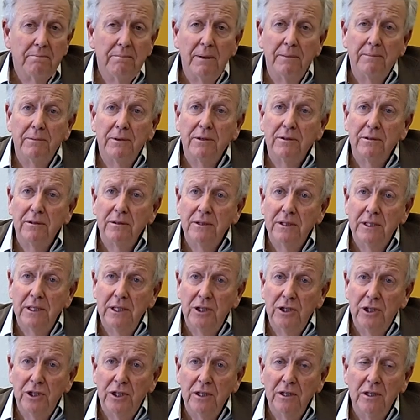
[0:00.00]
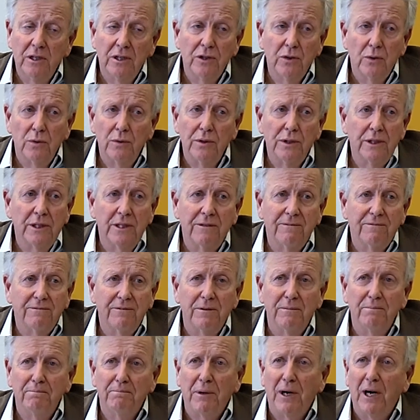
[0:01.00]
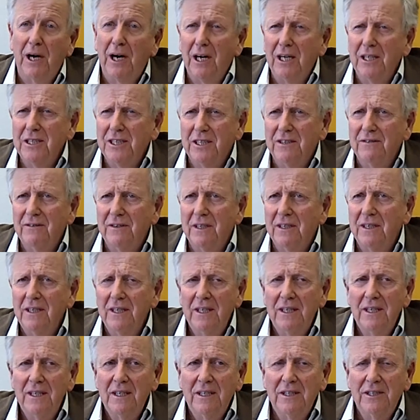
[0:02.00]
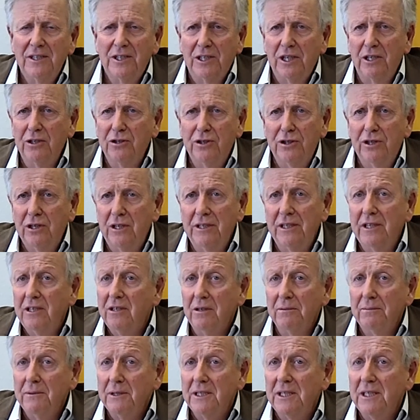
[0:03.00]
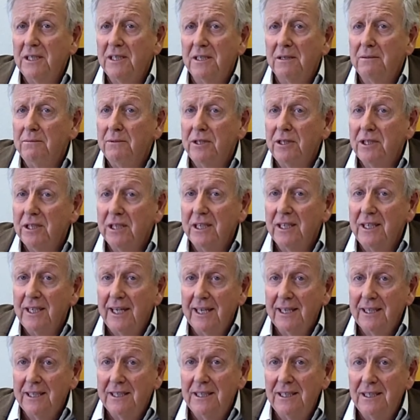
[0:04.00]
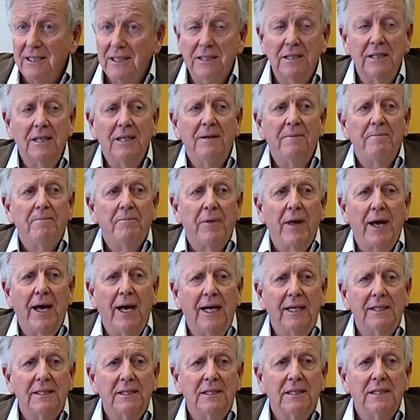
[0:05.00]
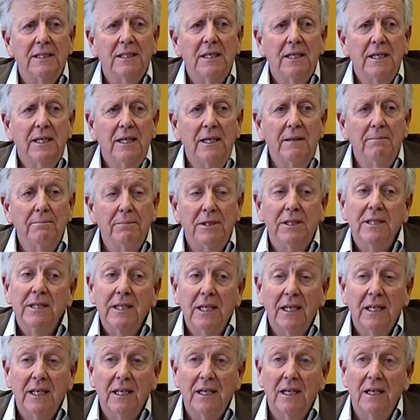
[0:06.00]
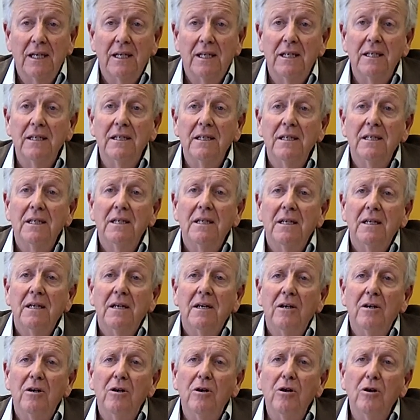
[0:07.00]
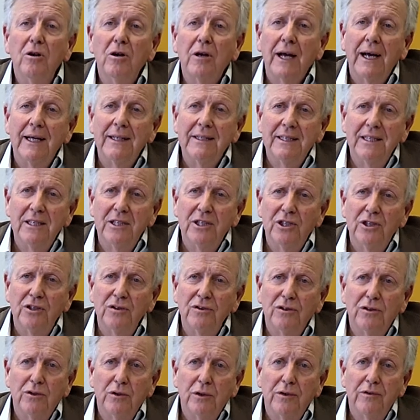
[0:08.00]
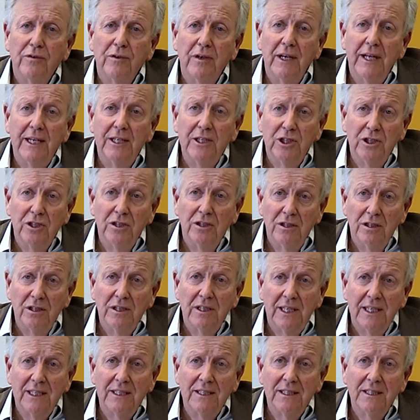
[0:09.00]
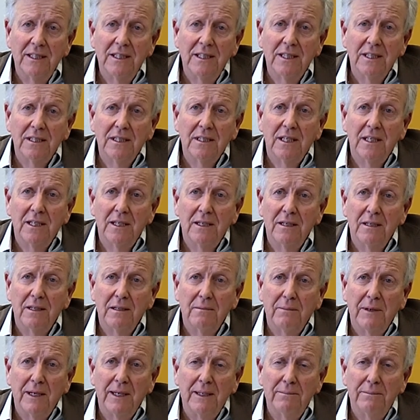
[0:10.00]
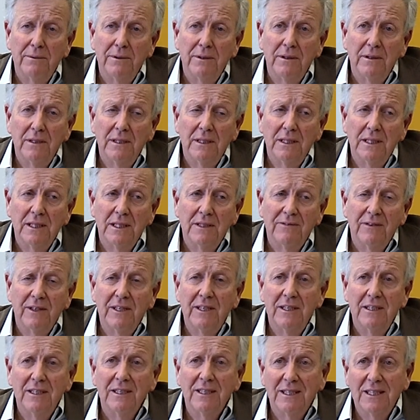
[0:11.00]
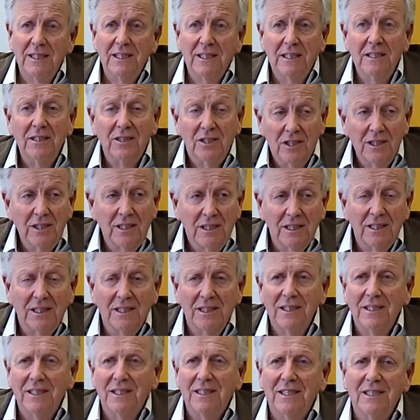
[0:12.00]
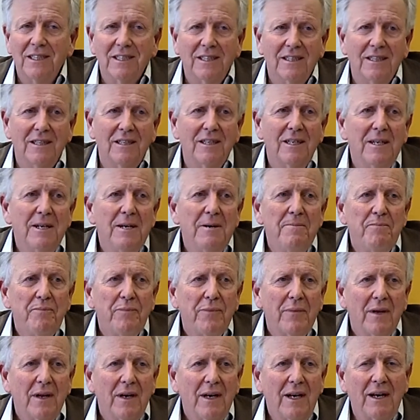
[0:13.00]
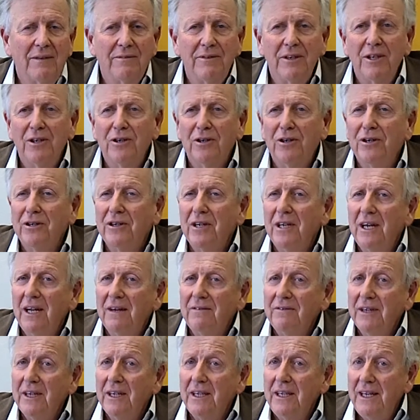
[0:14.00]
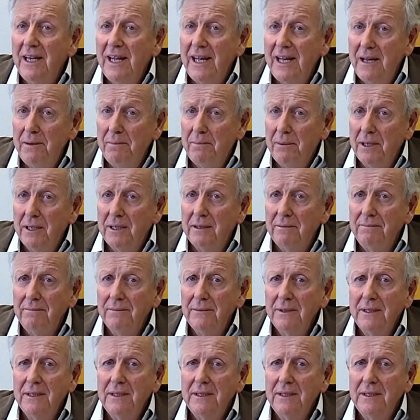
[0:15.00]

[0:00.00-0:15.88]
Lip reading: biblical teaching? Because all the different parts of a social and economic system are interconnected. And in particular, look at the issue through a relational lens. The Bible is very insistent. Jesus insists that loving God and loving neighbor